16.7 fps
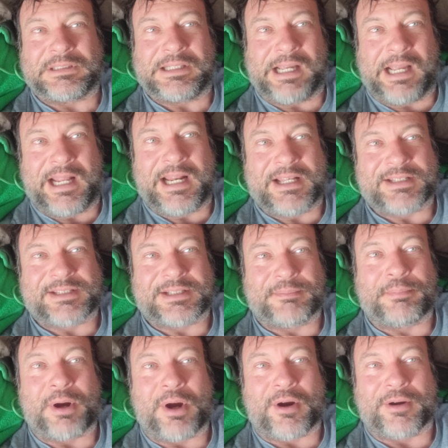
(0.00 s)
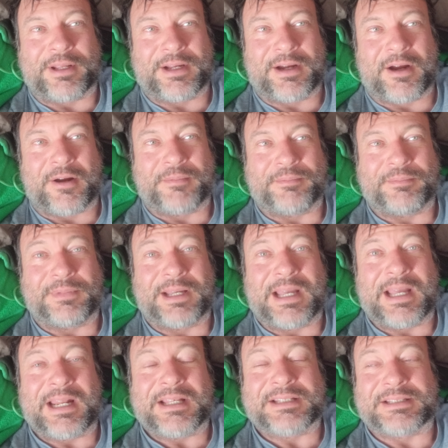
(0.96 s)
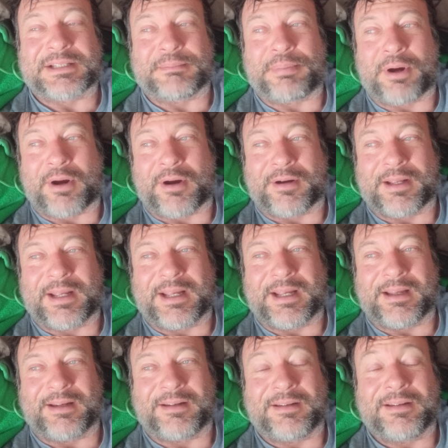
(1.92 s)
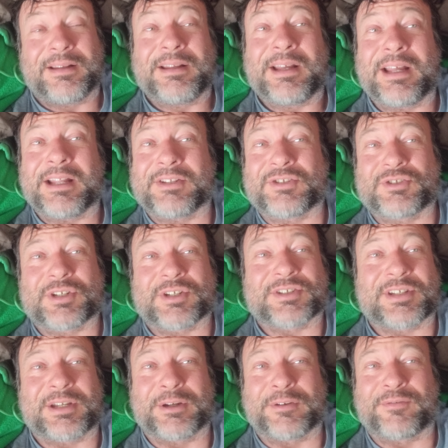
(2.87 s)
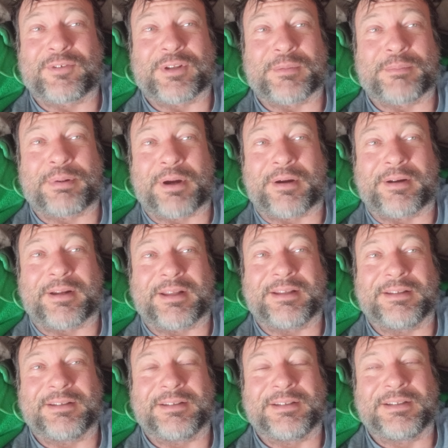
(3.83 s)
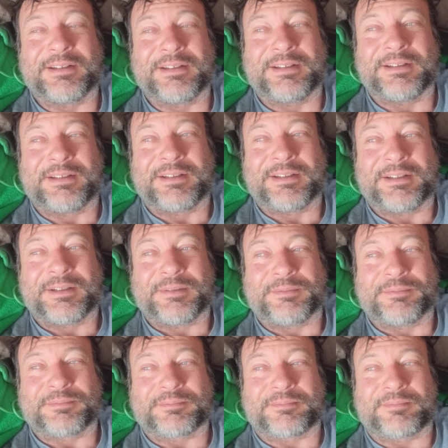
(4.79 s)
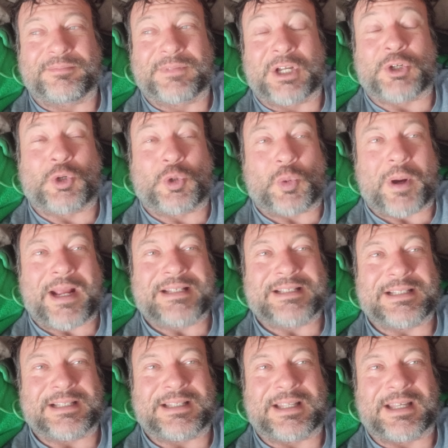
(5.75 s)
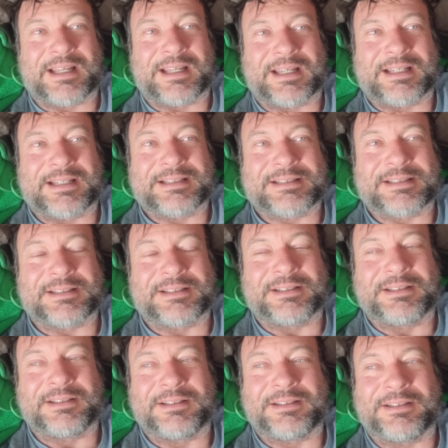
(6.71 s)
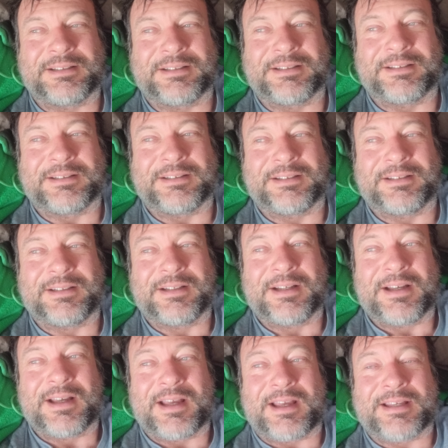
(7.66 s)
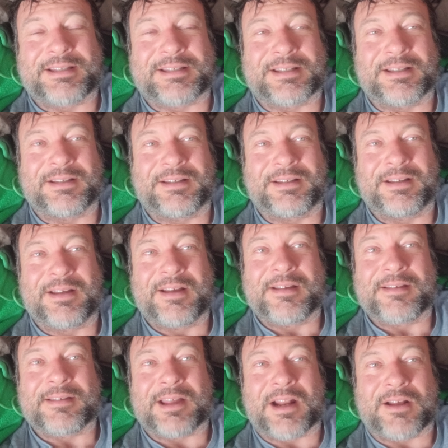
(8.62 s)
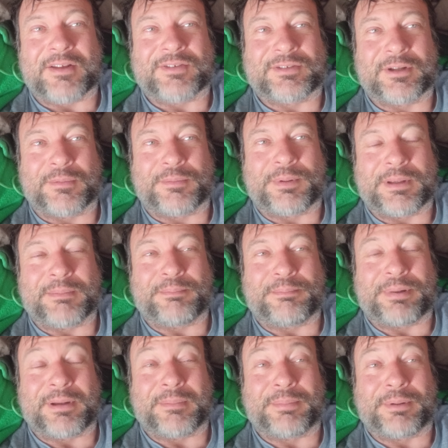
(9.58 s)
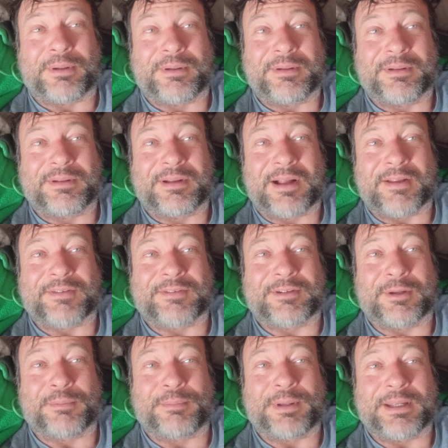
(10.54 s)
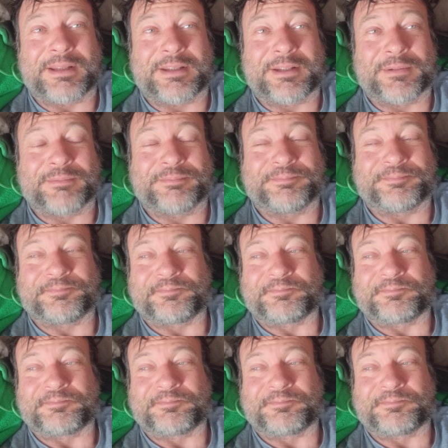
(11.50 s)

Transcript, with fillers: it is the party arm. It is the party hand. It's just here for the party. The crazy thing is, is that I'll still beat people. I'll still beat them.